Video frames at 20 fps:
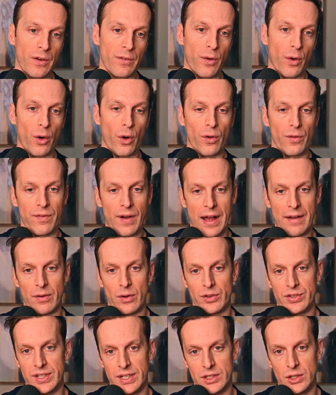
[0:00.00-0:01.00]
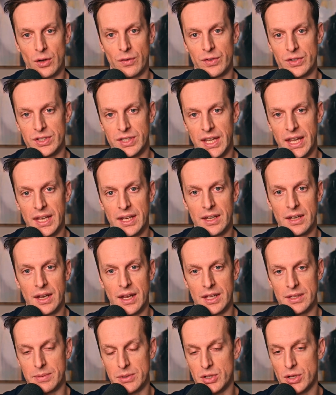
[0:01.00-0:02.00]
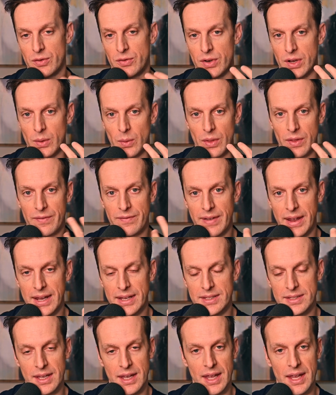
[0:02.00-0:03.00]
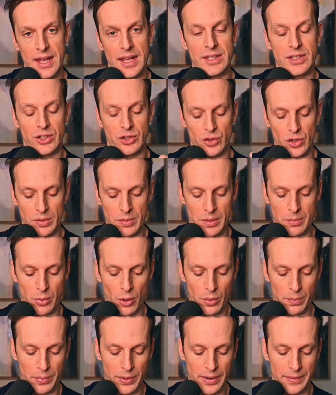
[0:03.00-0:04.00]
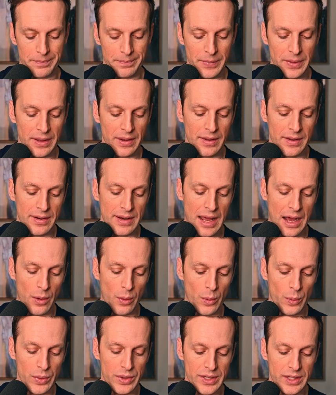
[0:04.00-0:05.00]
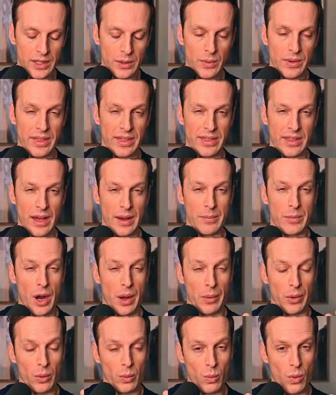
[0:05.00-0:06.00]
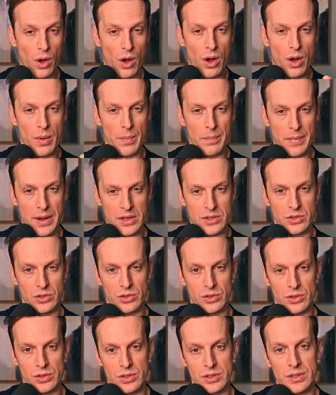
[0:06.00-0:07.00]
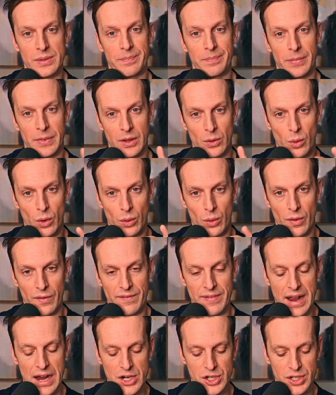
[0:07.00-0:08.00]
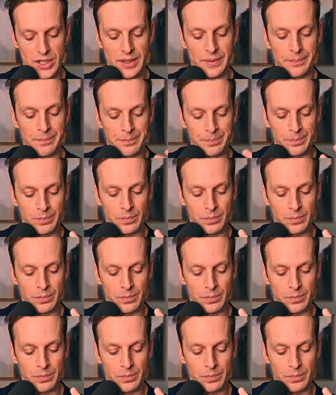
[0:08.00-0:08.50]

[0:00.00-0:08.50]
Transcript: 40560 for skin, especially if you're dealing with a face, is extremely appropriate. Now, when we're dealing with abdominal wall, muscles, quote unquote fascia,